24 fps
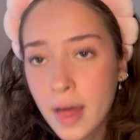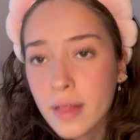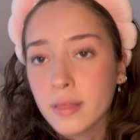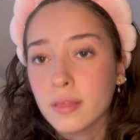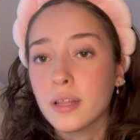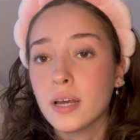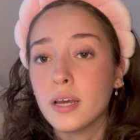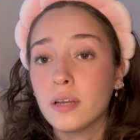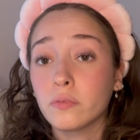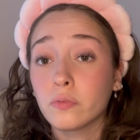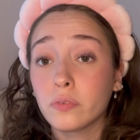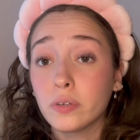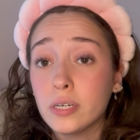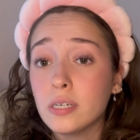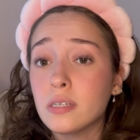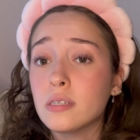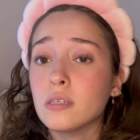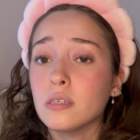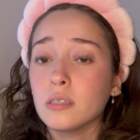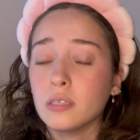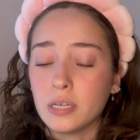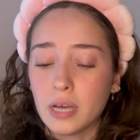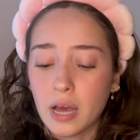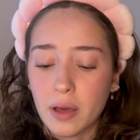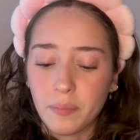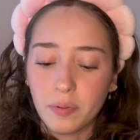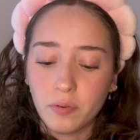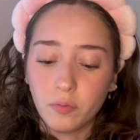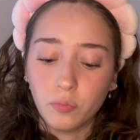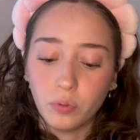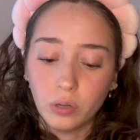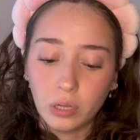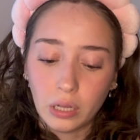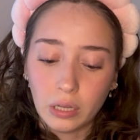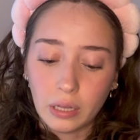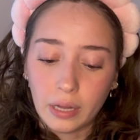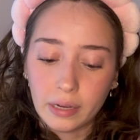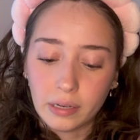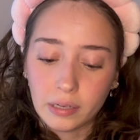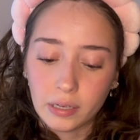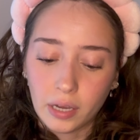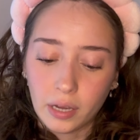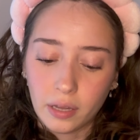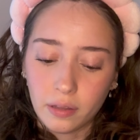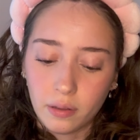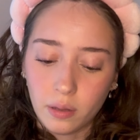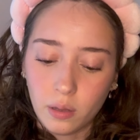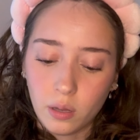Then recently, I've been really
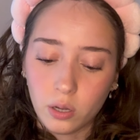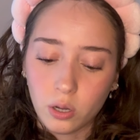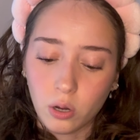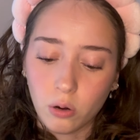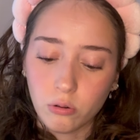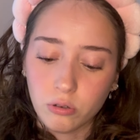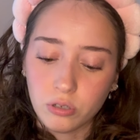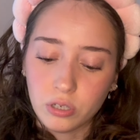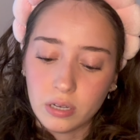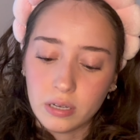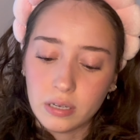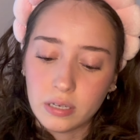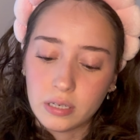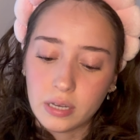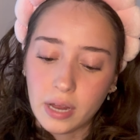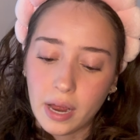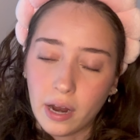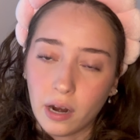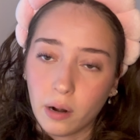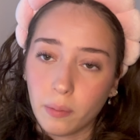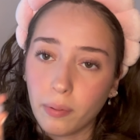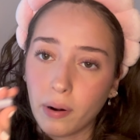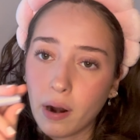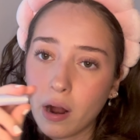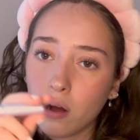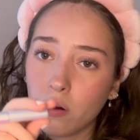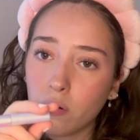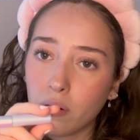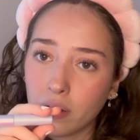liking the Kosas Air Brow